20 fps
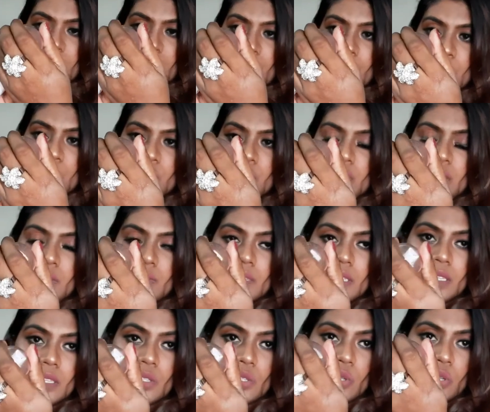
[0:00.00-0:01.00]

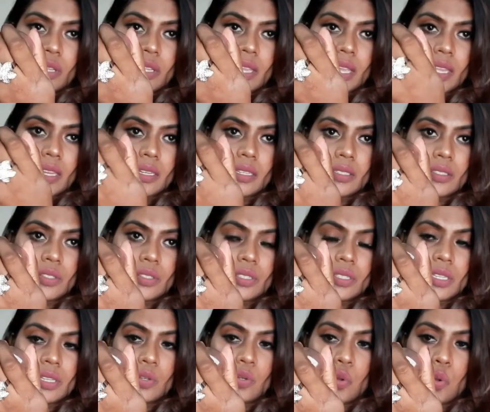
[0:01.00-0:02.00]
absorbs in your skin
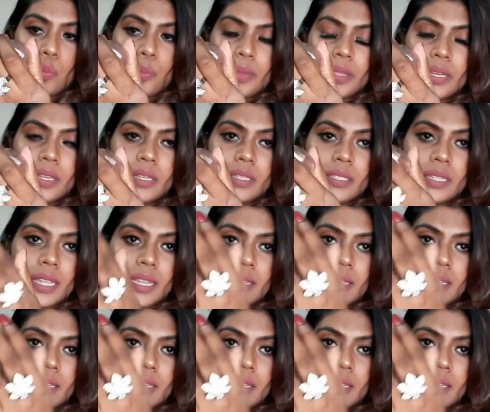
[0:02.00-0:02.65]
in no minute,